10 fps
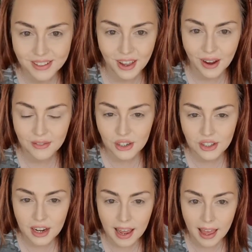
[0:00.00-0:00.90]
So I've
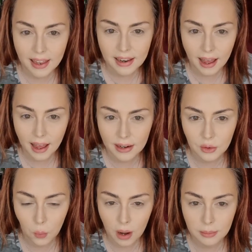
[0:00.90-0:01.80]
just gone ahead
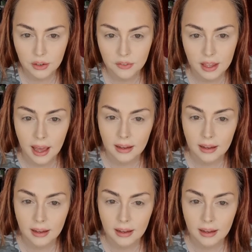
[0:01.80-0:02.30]
and wiped off the